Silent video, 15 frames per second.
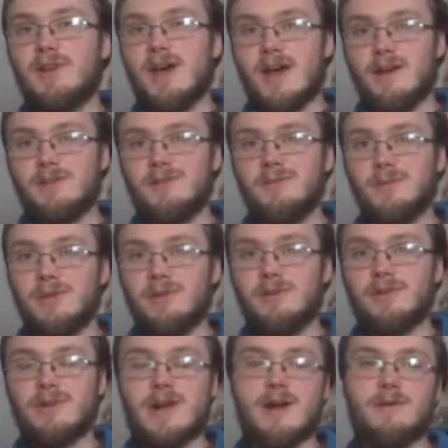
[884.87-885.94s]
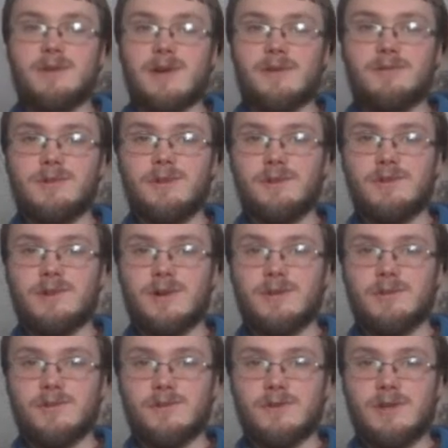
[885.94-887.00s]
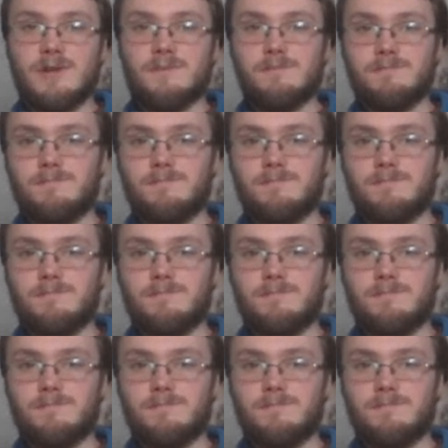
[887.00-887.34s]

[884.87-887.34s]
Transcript: has to be in the ground after you start soaking.